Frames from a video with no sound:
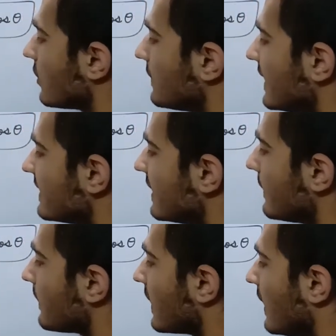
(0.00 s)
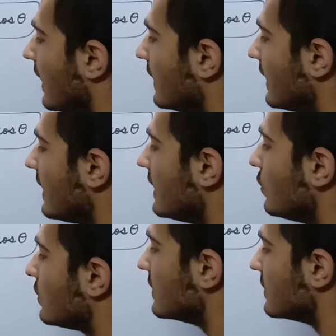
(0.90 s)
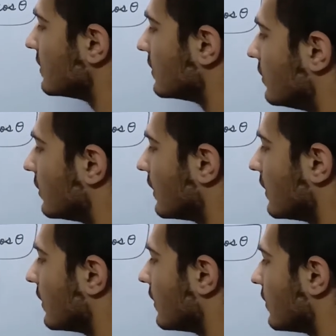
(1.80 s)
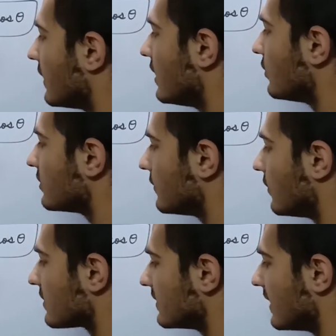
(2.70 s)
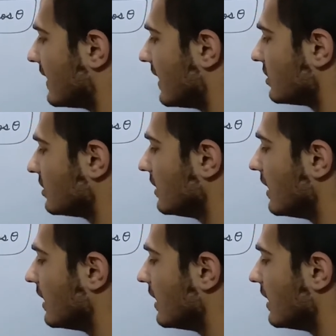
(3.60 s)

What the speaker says: let's say, 10 newtons, okay, so 10 newtons of force in that direction,